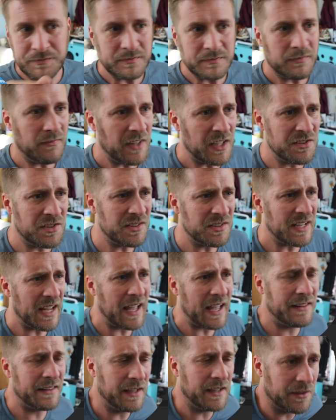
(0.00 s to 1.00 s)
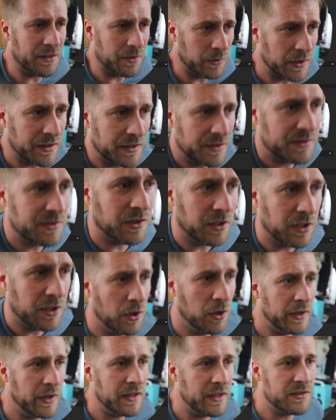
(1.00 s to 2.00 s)
Just add the other one. So
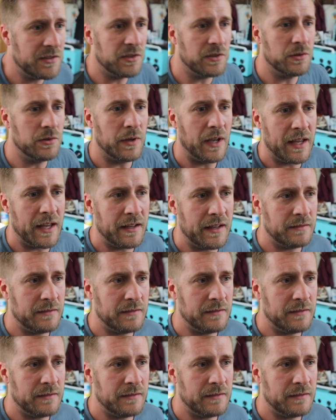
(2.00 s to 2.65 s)
go into edit,